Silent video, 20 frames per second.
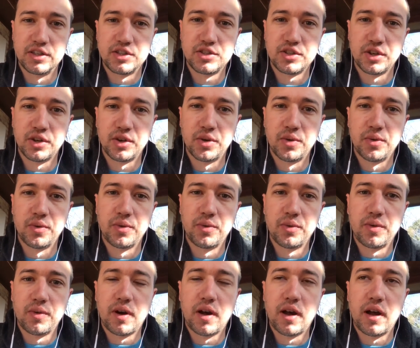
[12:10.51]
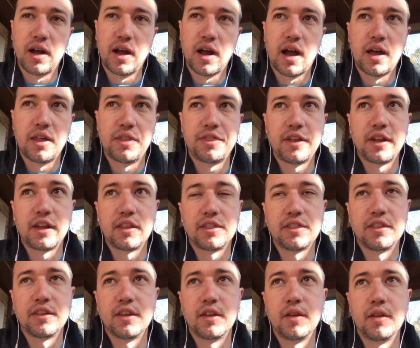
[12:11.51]
So I think
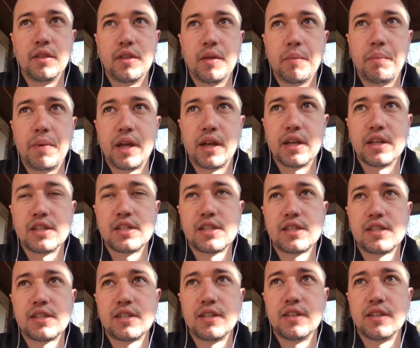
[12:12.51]
the biggest